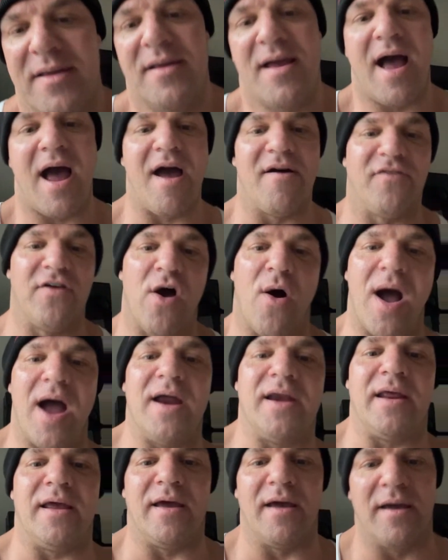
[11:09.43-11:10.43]
I have no
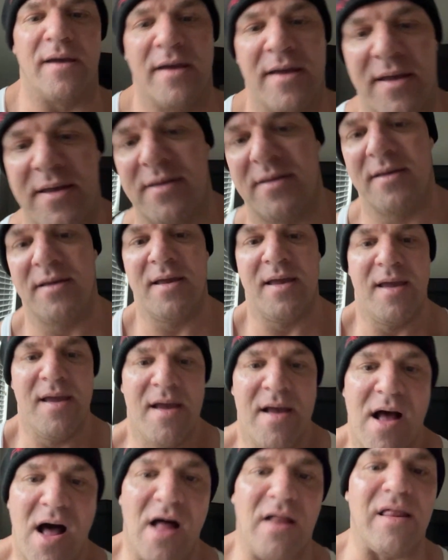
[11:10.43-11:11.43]
idea.
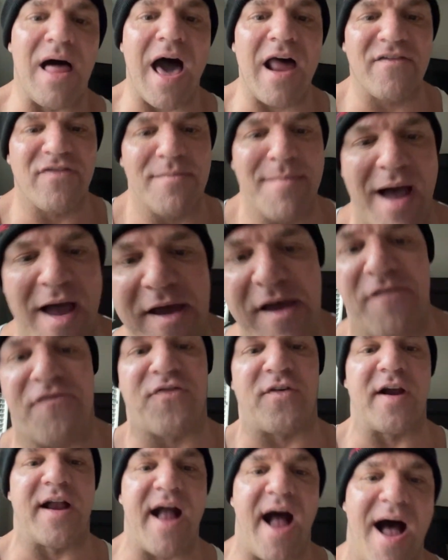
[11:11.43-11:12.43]
A lot of them I have
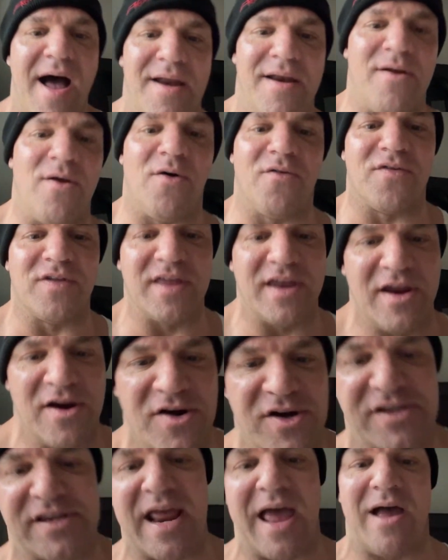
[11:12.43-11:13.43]
forgotten over the
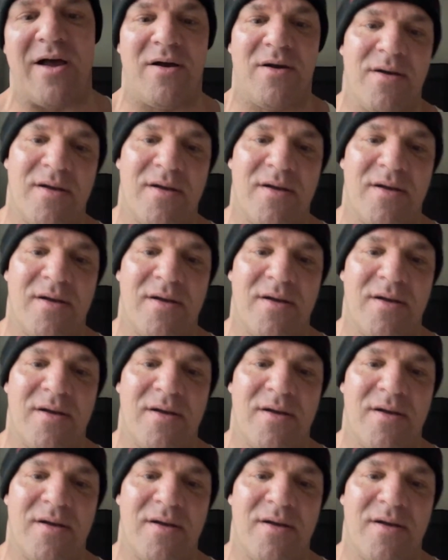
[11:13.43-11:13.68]
years now.